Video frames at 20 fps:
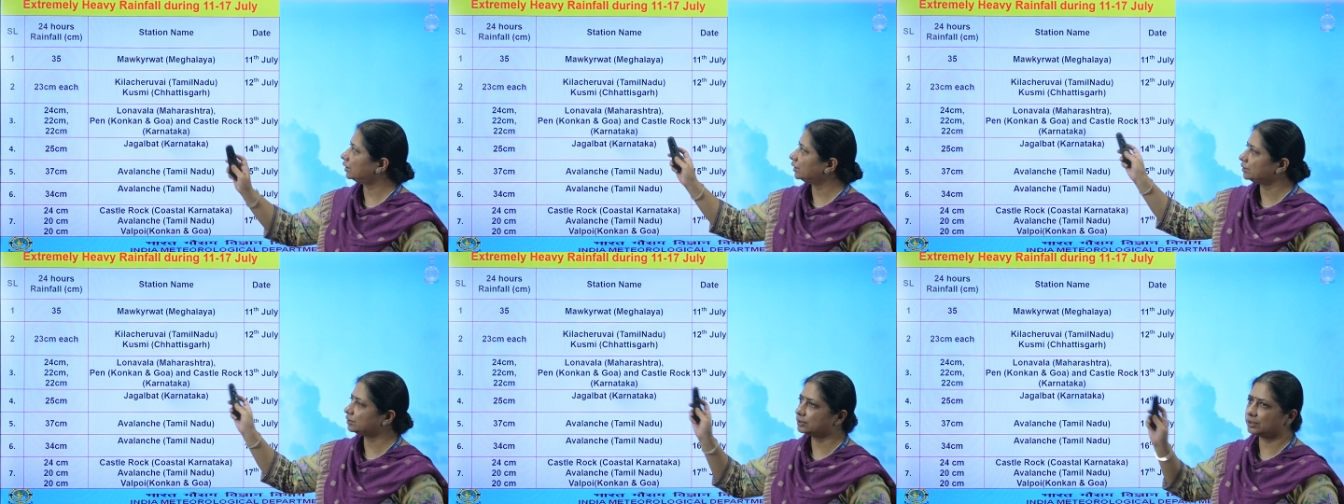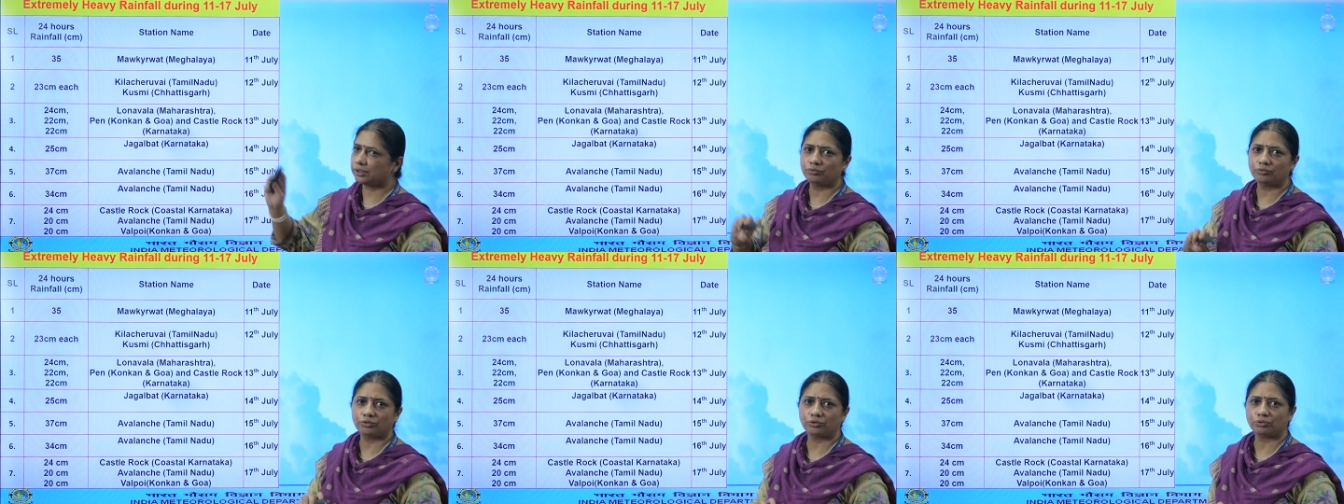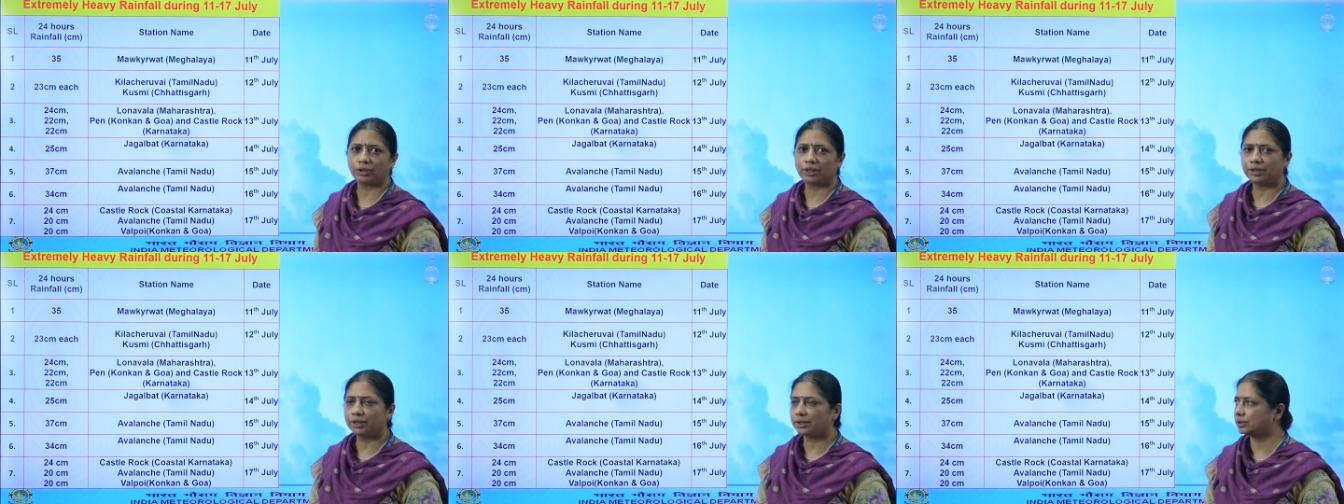received
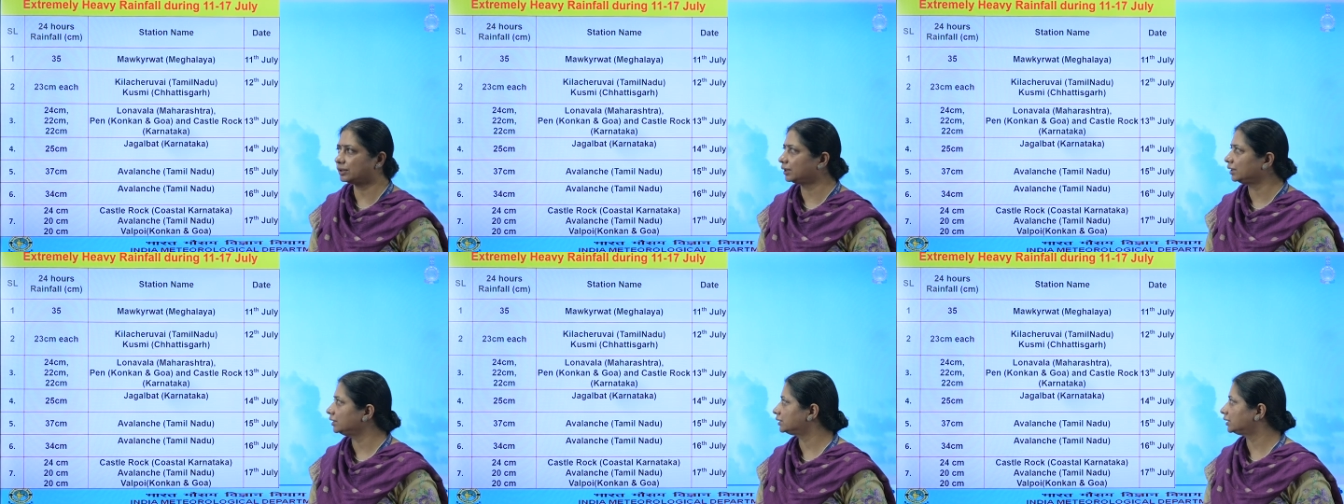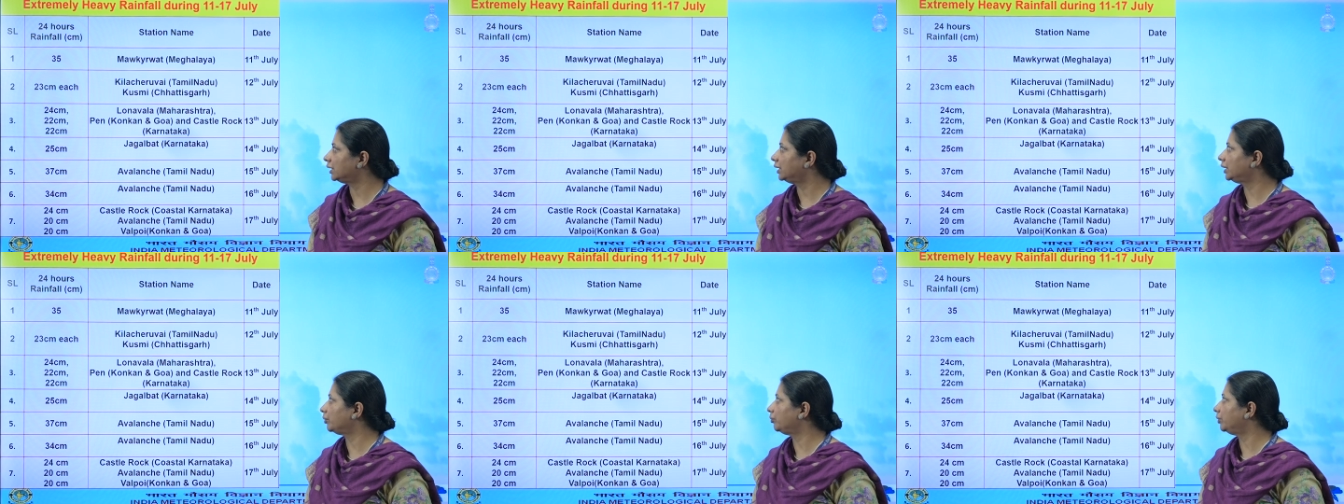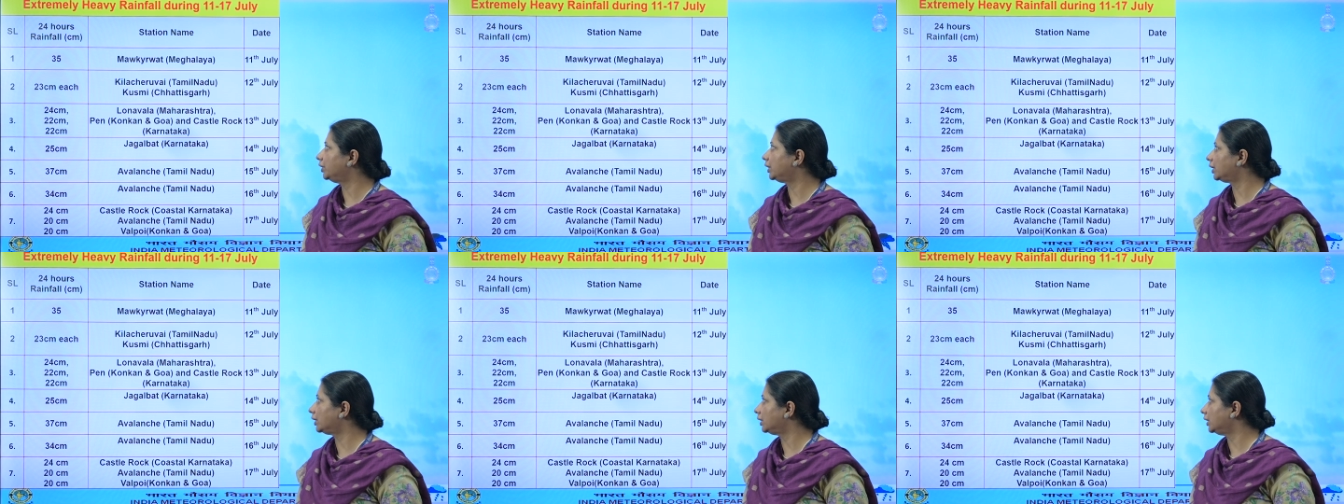23
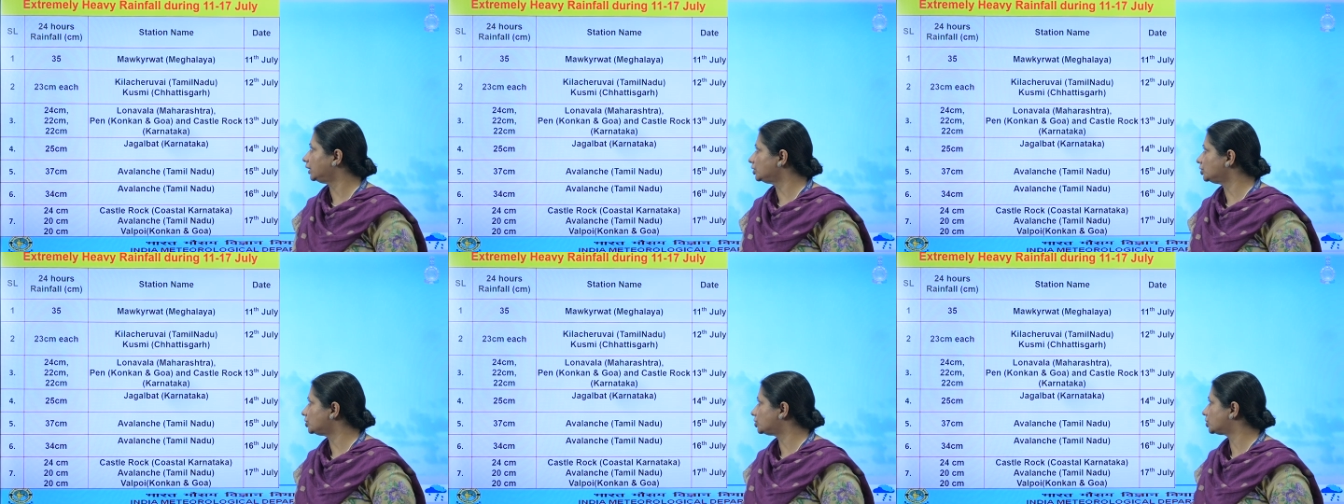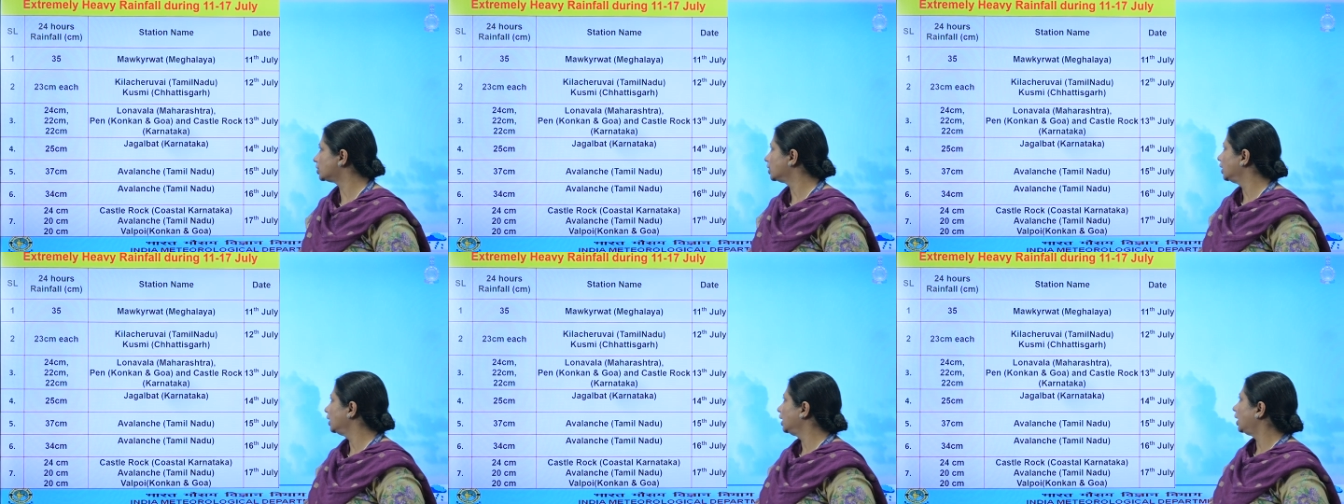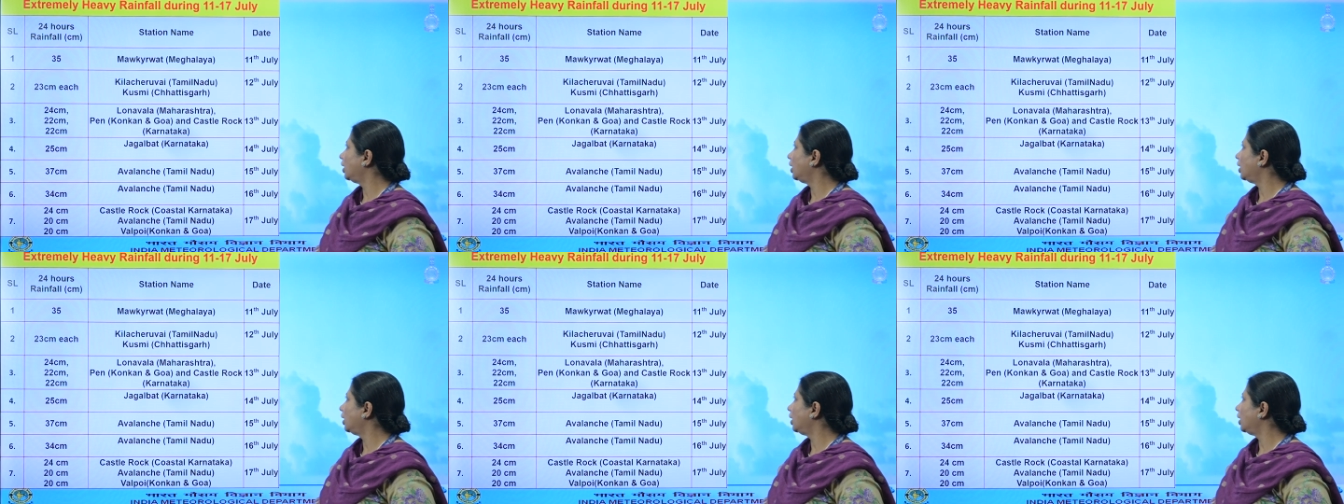centimeter each.